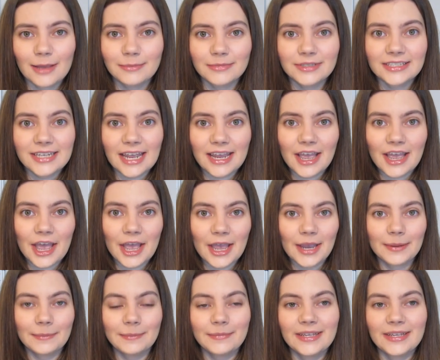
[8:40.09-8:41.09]
stay at
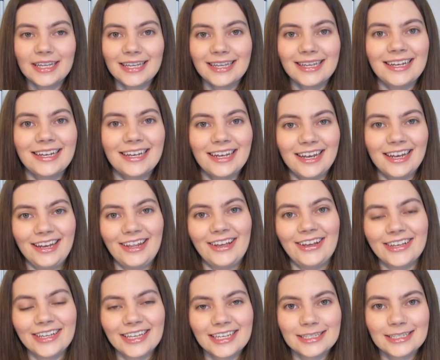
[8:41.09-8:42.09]
home
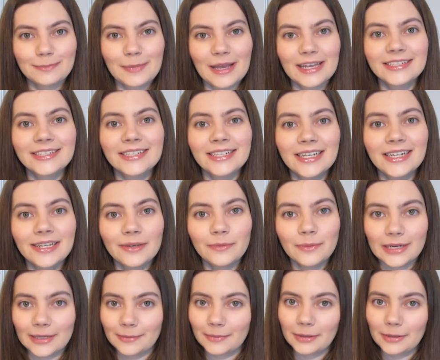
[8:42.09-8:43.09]
look, especially
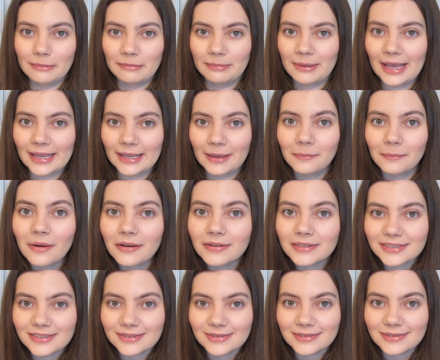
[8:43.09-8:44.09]
when I'm going to be packing
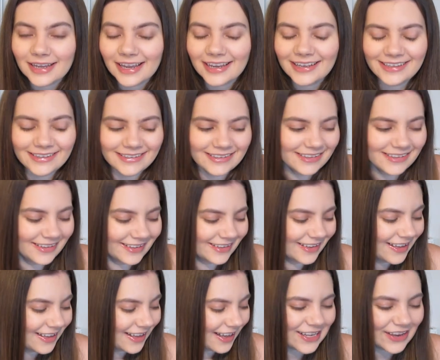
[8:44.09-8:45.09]
boxes all day.
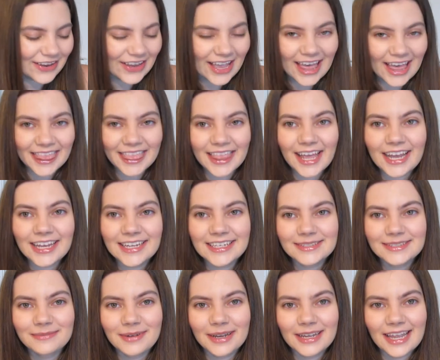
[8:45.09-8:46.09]
So yeah, that
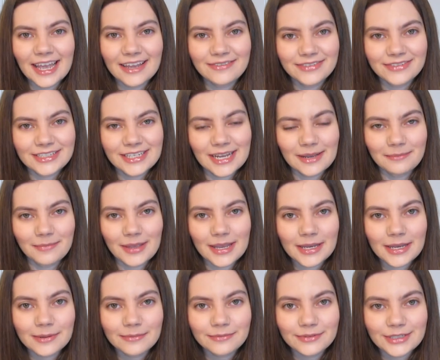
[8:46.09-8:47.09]
is my everyday
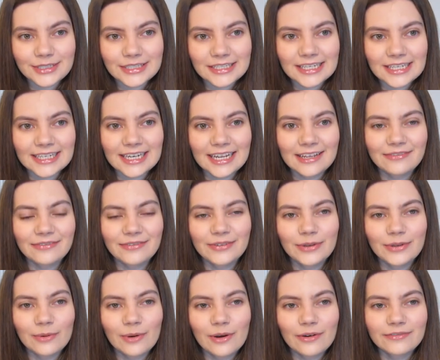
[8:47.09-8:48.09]
makeup routine. If
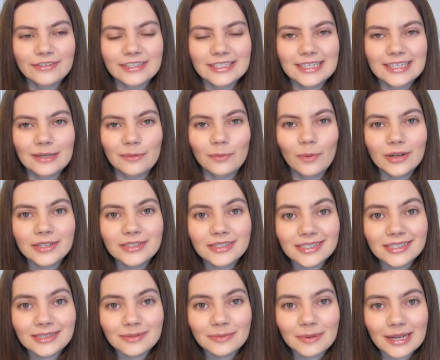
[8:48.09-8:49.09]
you obviously
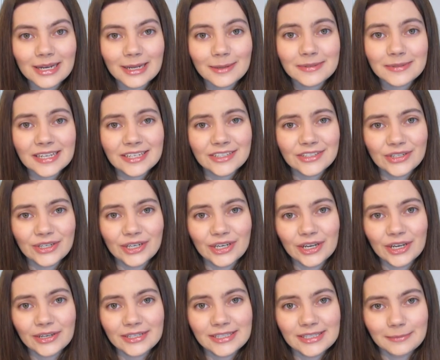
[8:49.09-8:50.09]
wanted to wear lip sense, you can
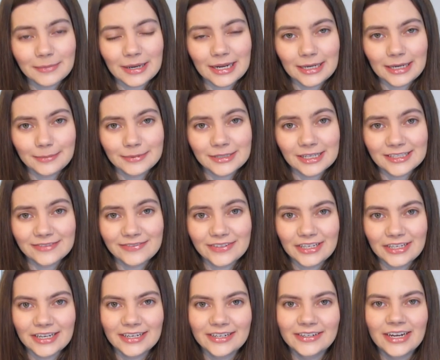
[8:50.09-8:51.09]
go see my lip sense
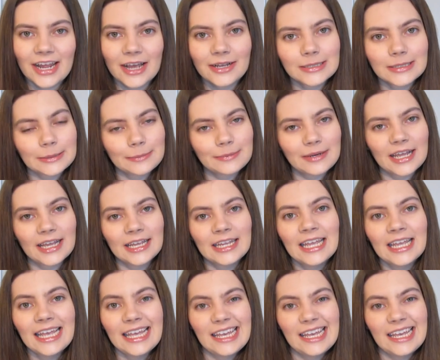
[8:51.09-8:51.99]
video on how to apply,